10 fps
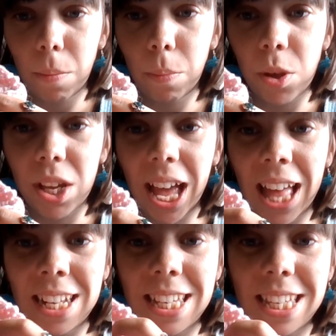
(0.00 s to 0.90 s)
but you
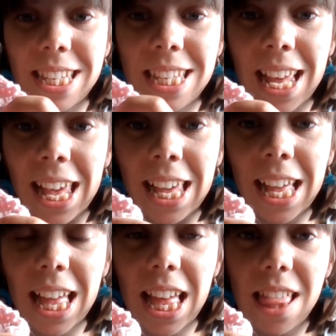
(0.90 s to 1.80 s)
can see
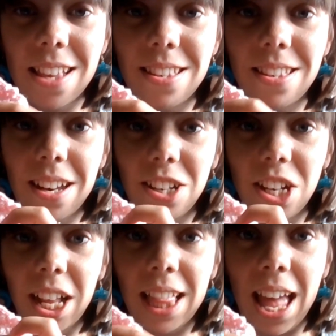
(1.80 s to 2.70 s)
the
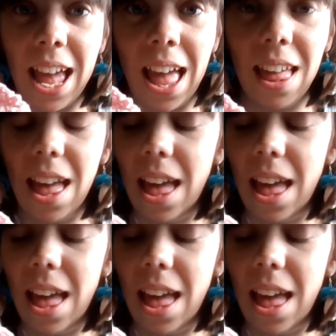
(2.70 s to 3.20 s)
stitching there.